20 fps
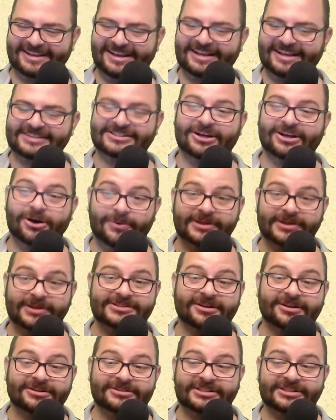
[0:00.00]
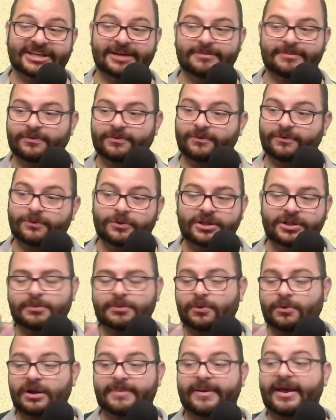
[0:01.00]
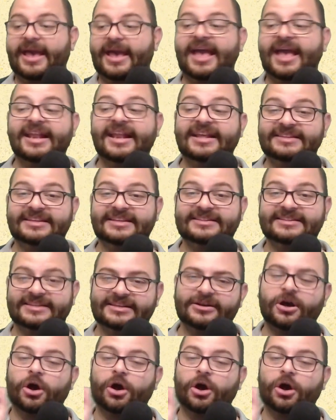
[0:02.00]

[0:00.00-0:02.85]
So always talk to your DM. Rule number 1 about any D&D,